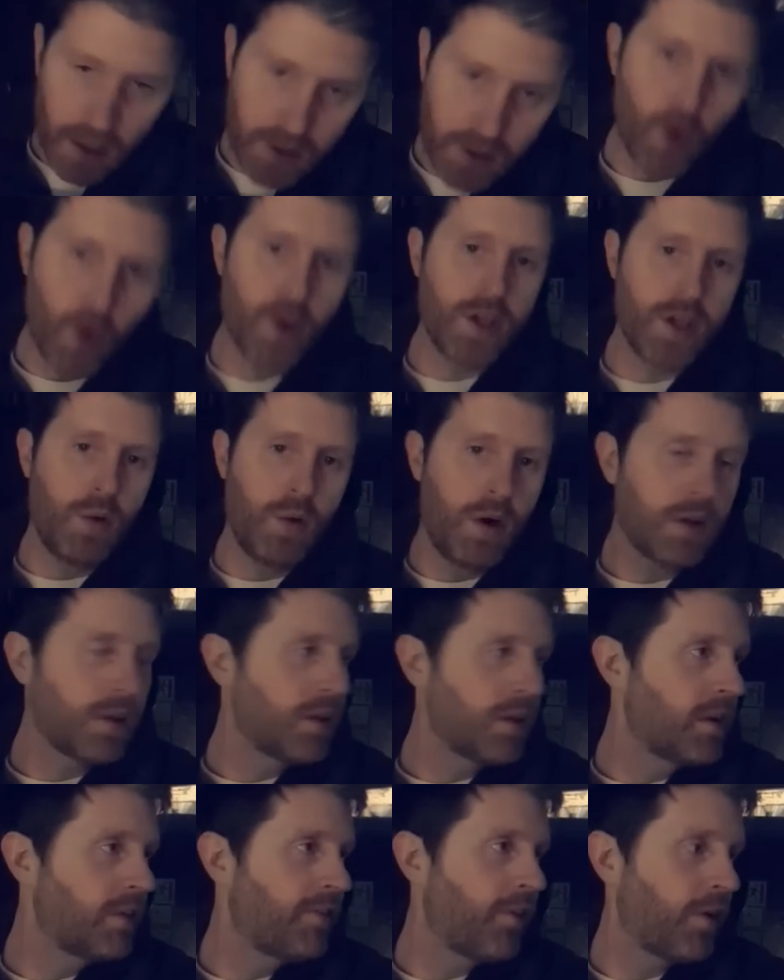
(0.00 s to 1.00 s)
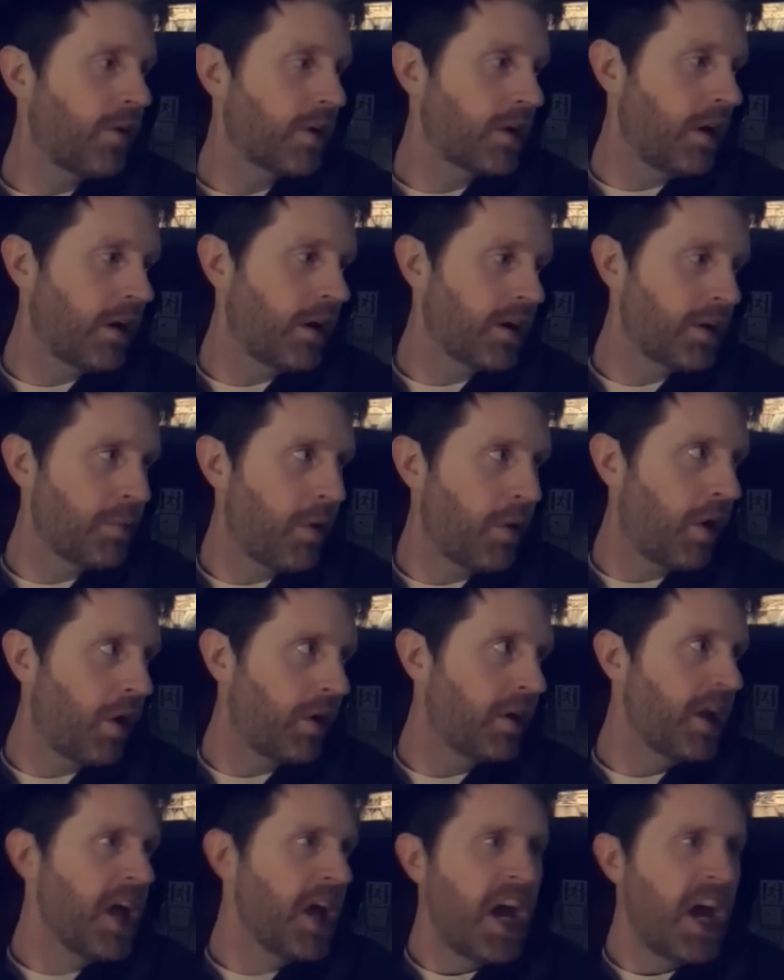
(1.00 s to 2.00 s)
I know you worked until 4 o'clock in the
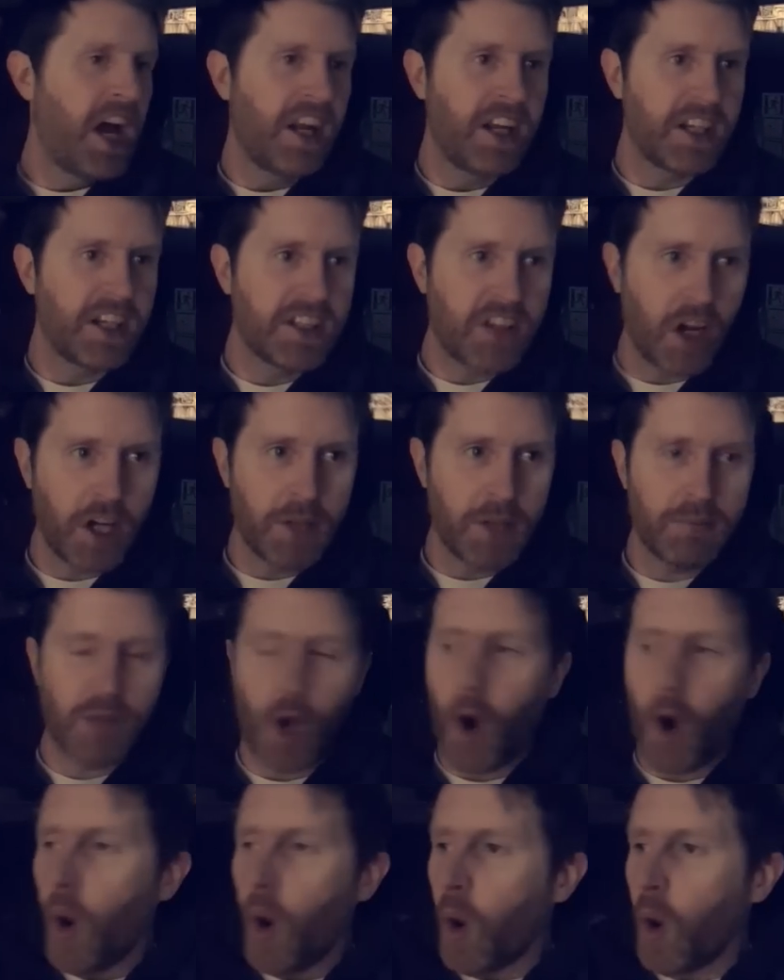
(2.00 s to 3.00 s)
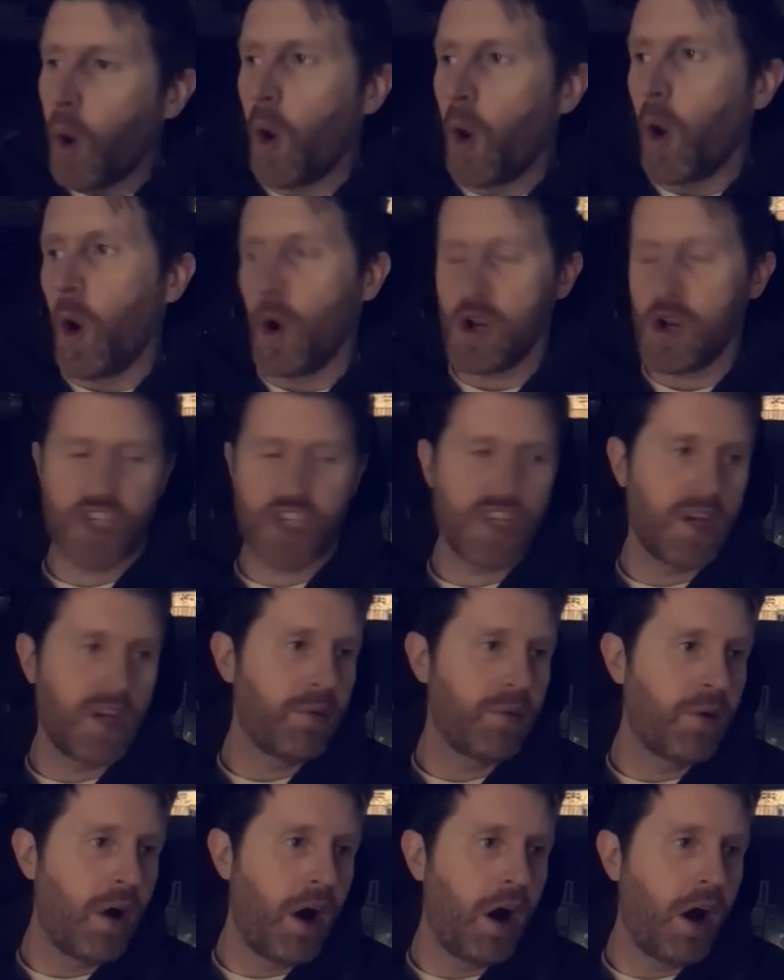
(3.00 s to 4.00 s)
morning and I timed the whole
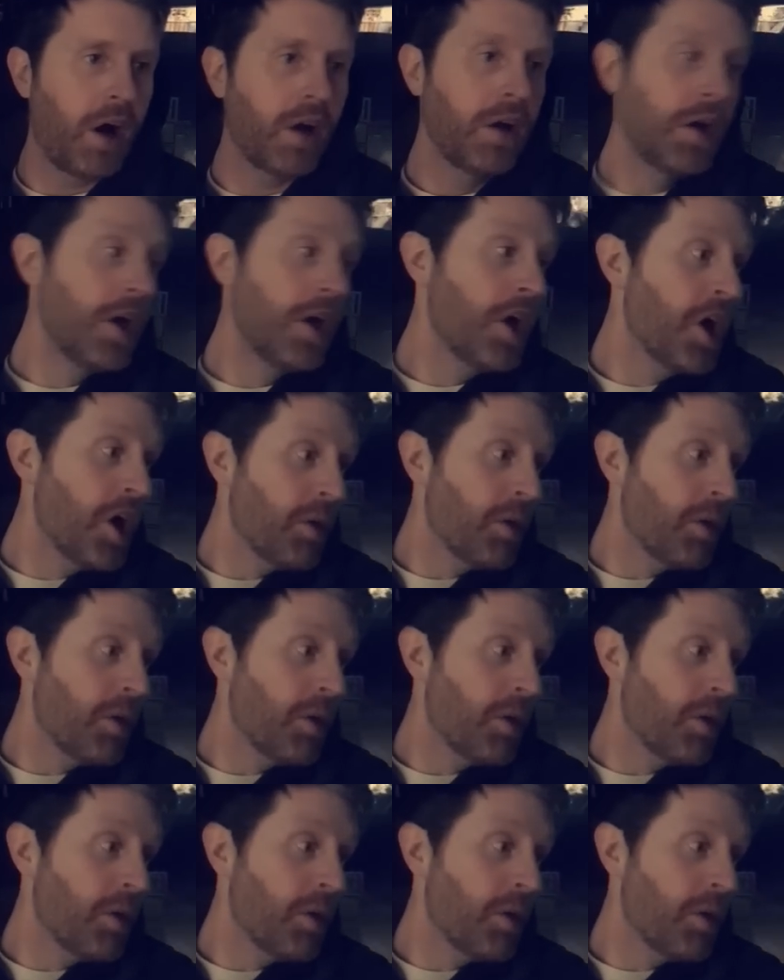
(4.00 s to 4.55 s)
shit wrong,